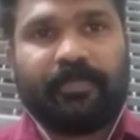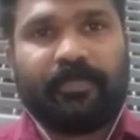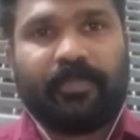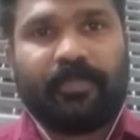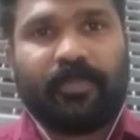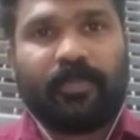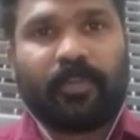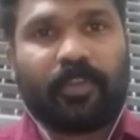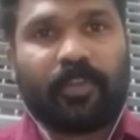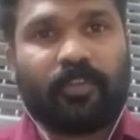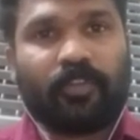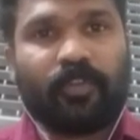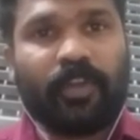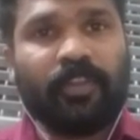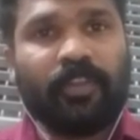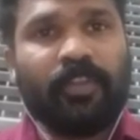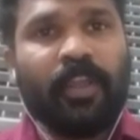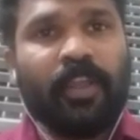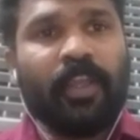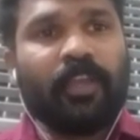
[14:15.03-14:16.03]
Okay, students,
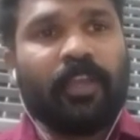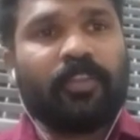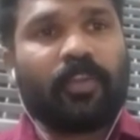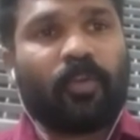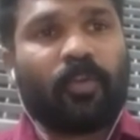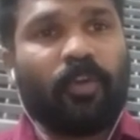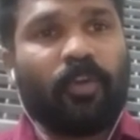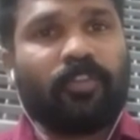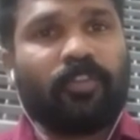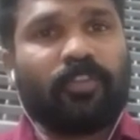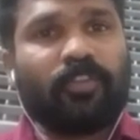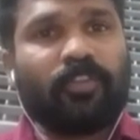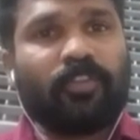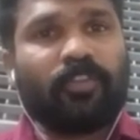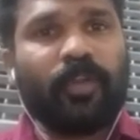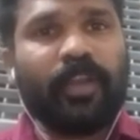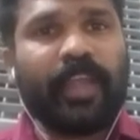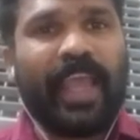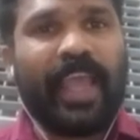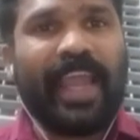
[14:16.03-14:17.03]
the
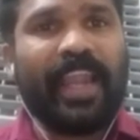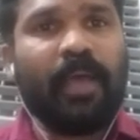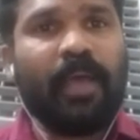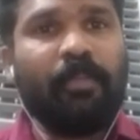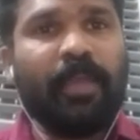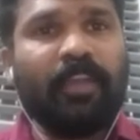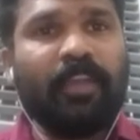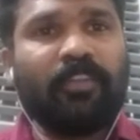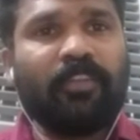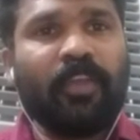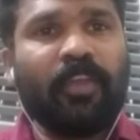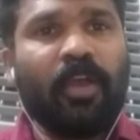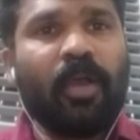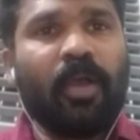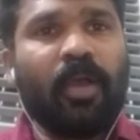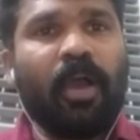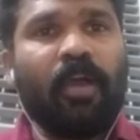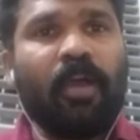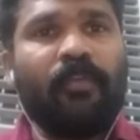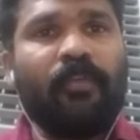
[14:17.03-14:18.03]
constituent elements
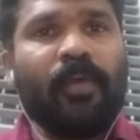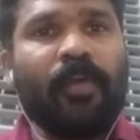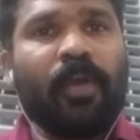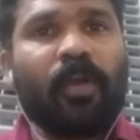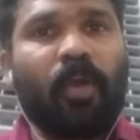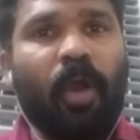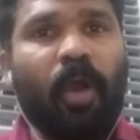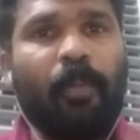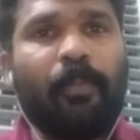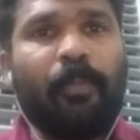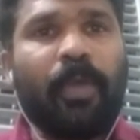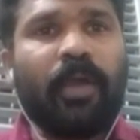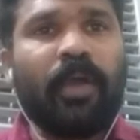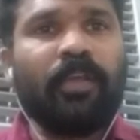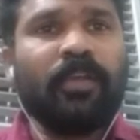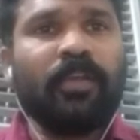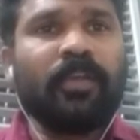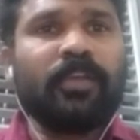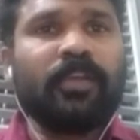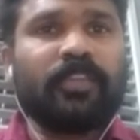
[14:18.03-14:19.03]
of copper
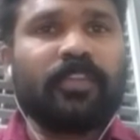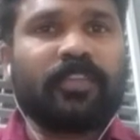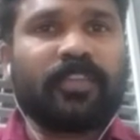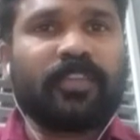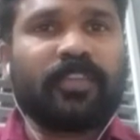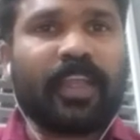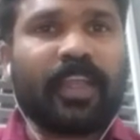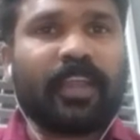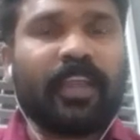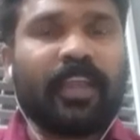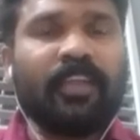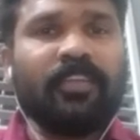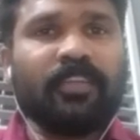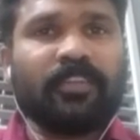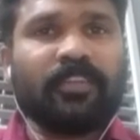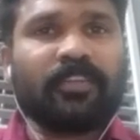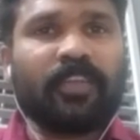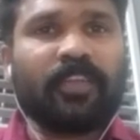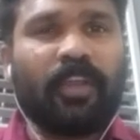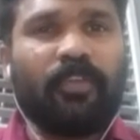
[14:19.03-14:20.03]
second
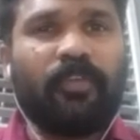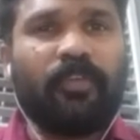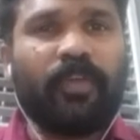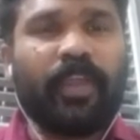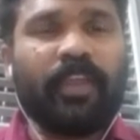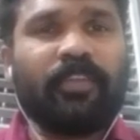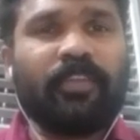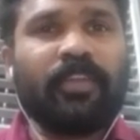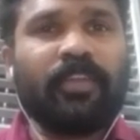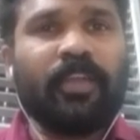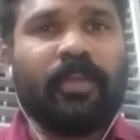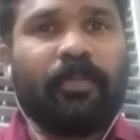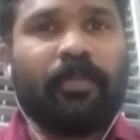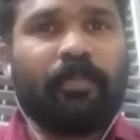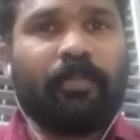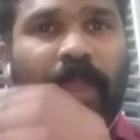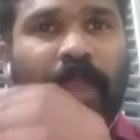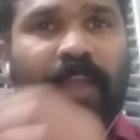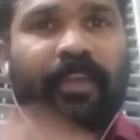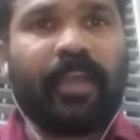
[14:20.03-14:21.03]
sulfate
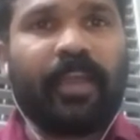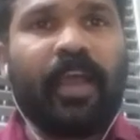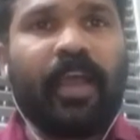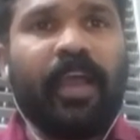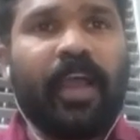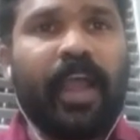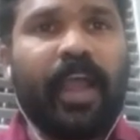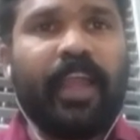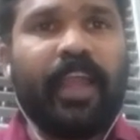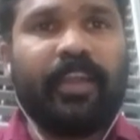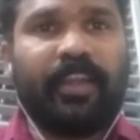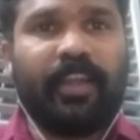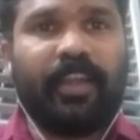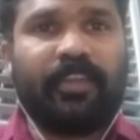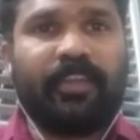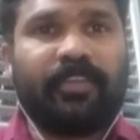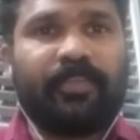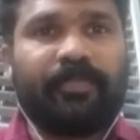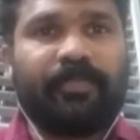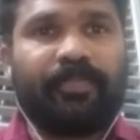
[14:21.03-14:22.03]
pentahydrate,